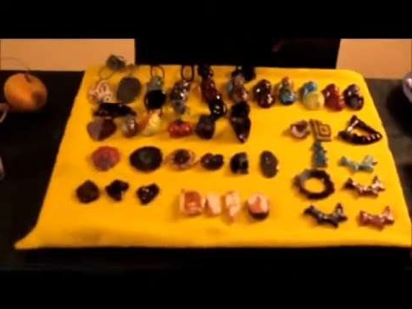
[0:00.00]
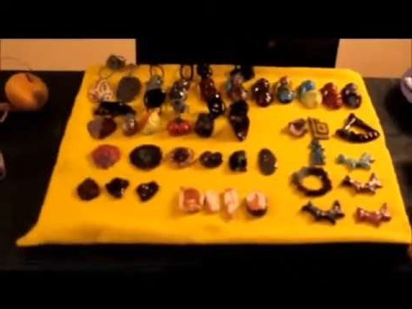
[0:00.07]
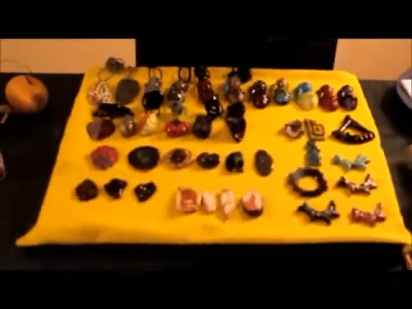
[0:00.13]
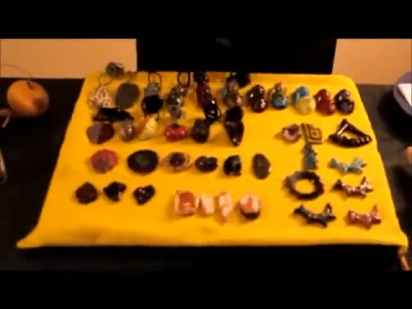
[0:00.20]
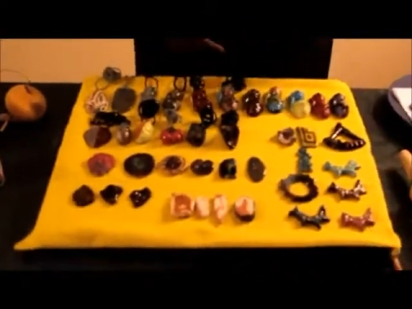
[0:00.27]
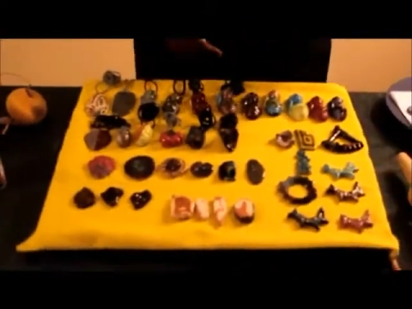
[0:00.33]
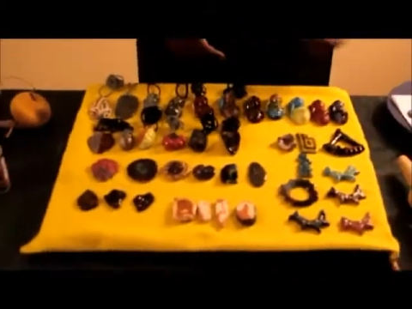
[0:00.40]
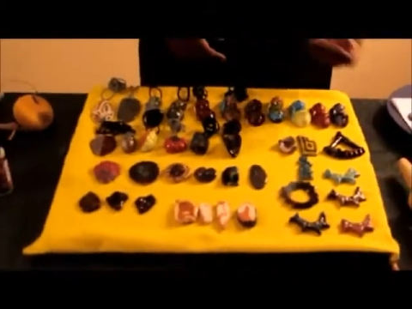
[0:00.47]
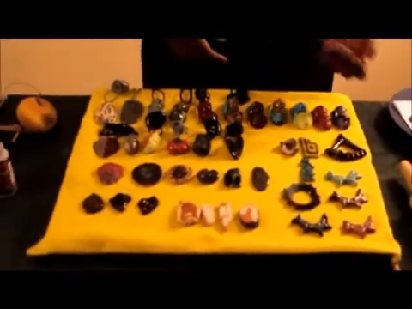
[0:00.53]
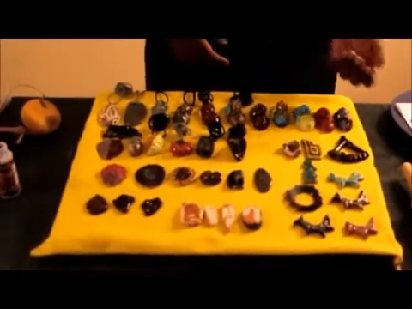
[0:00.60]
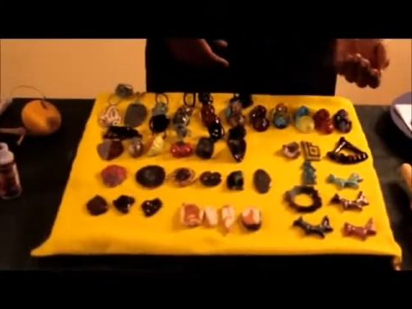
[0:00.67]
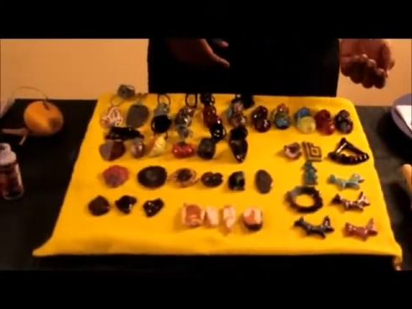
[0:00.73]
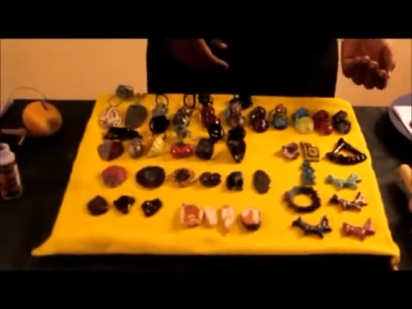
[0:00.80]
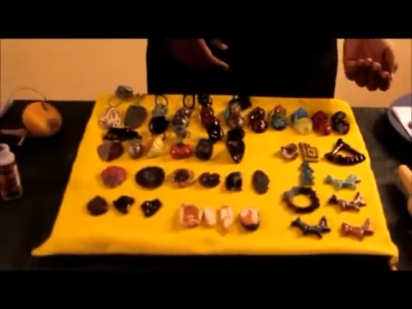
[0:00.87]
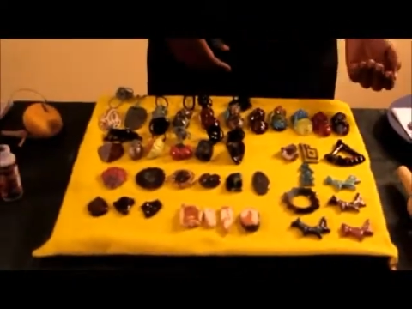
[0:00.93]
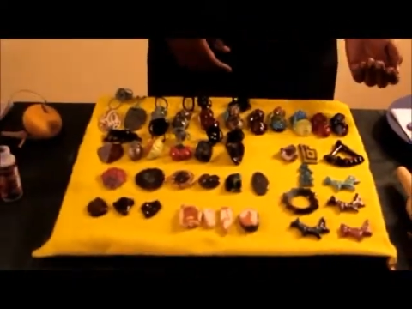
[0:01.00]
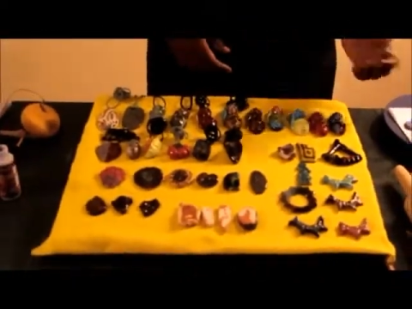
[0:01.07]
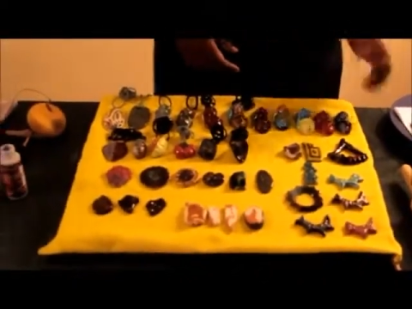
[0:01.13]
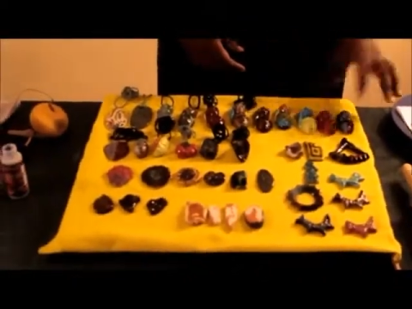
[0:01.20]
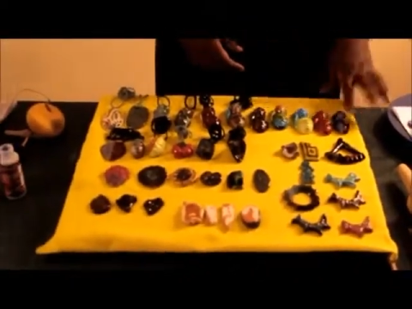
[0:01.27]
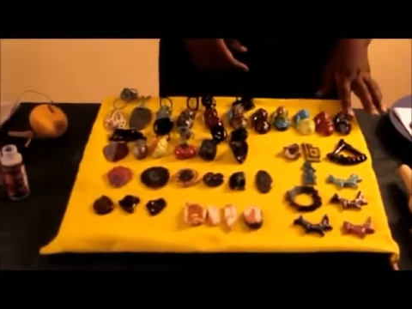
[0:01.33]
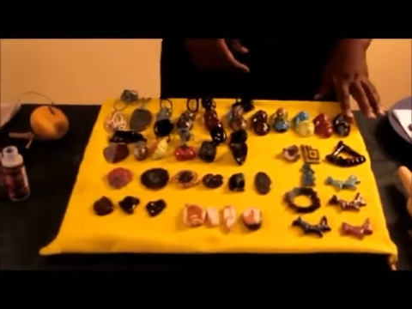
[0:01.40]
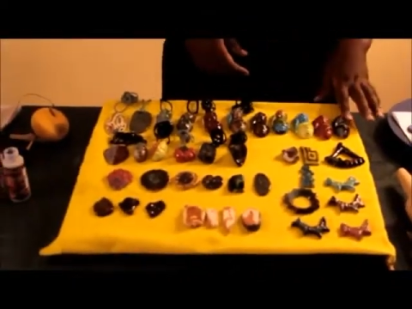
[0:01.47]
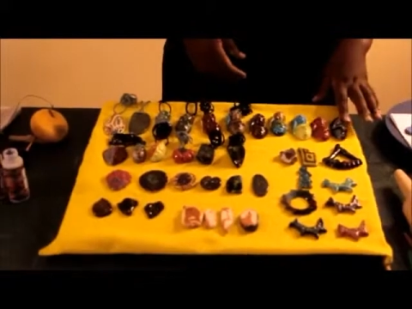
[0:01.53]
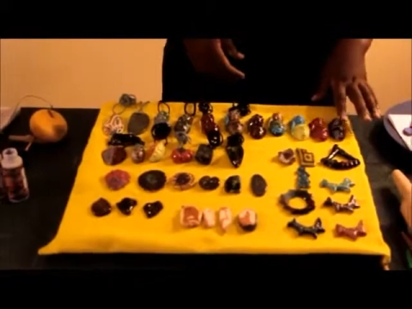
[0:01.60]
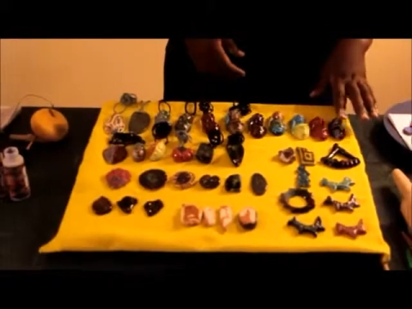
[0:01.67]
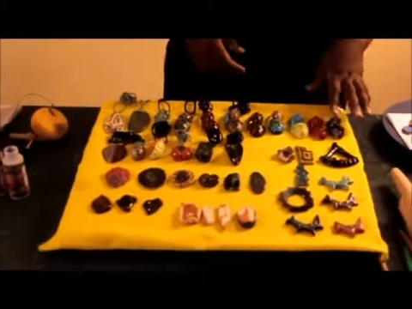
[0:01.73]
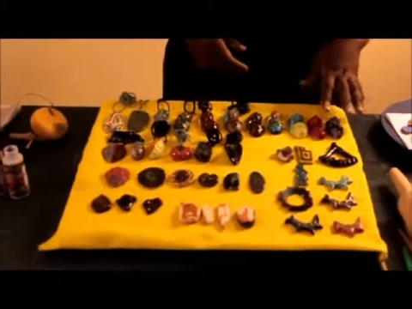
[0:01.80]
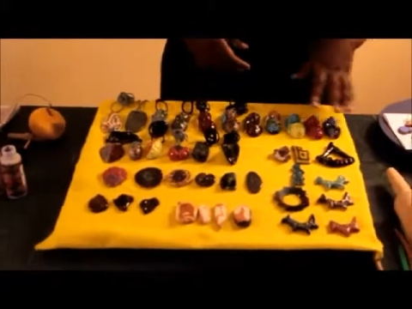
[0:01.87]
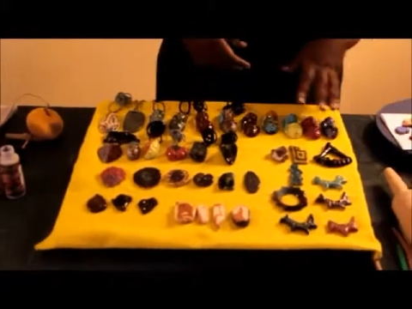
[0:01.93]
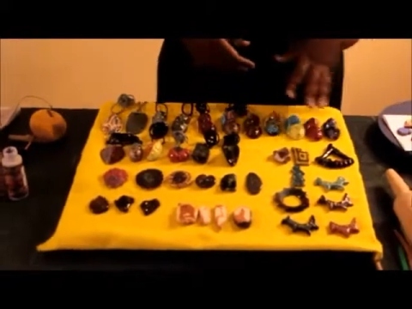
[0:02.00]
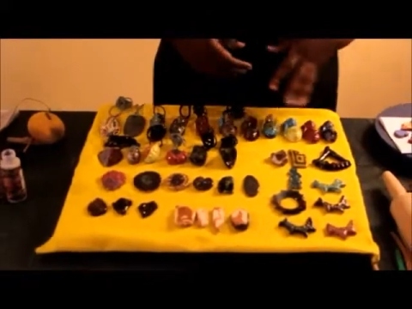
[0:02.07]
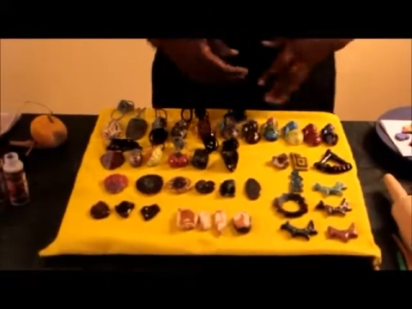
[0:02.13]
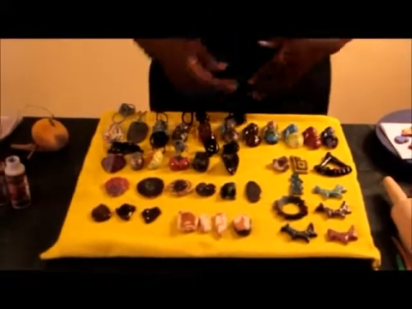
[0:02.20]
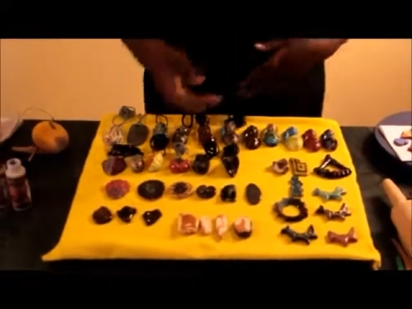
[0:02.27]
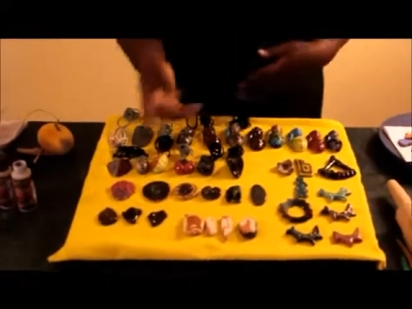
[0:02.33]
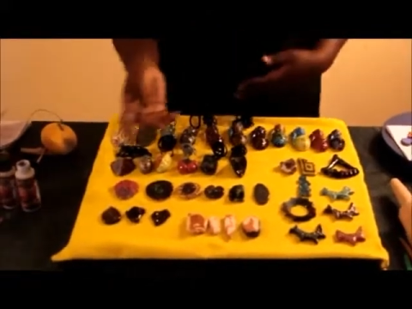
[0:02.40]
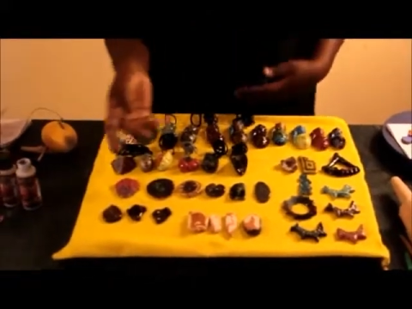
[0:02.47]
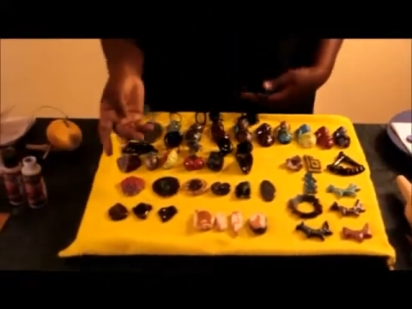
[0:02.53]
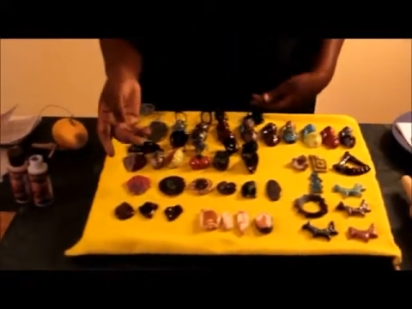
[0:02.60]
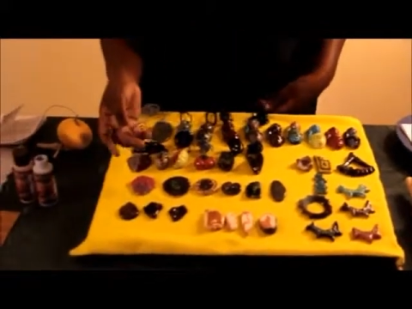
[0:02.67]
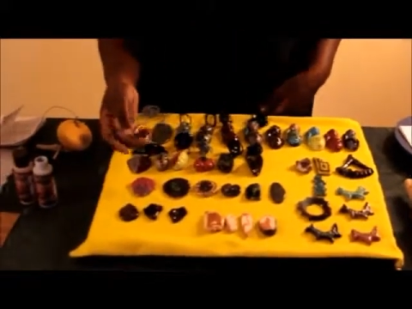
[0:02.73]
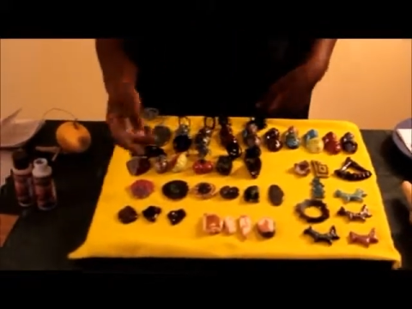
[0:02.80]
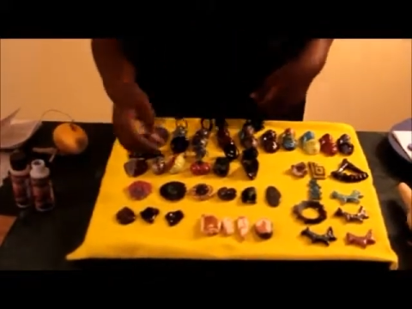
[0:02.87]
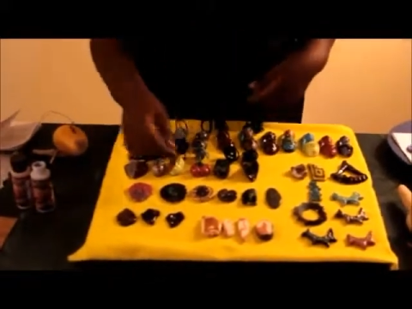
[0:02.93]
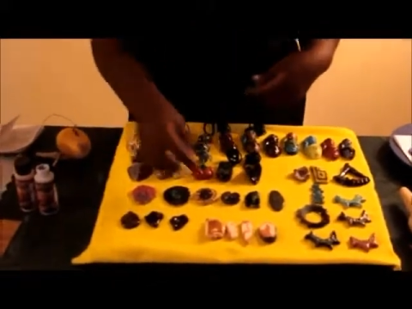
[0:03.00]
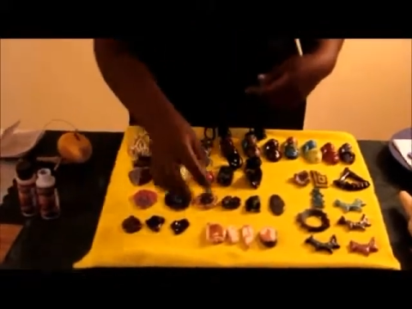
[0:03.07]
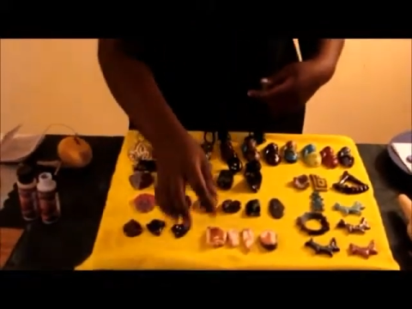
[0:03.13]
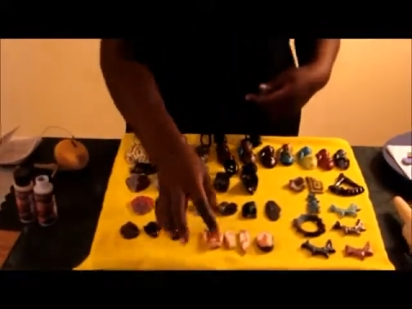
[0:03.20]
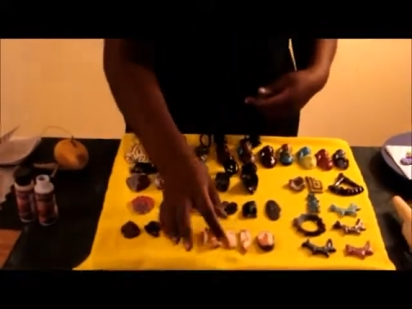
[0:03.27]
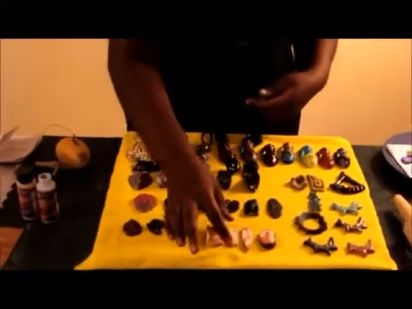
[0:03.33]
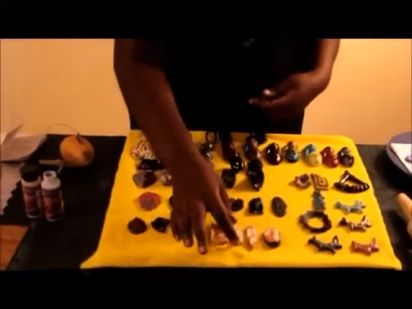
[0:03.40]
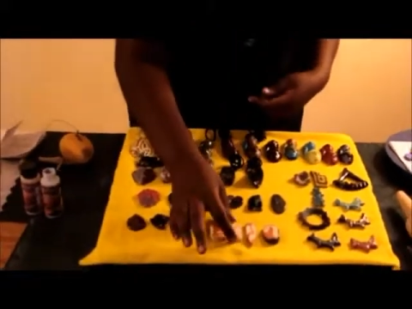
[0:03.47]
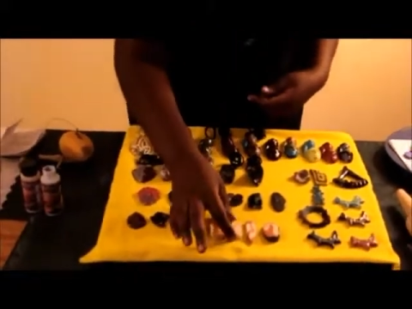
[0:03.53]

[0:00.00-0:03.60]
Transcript: (no speaker visible)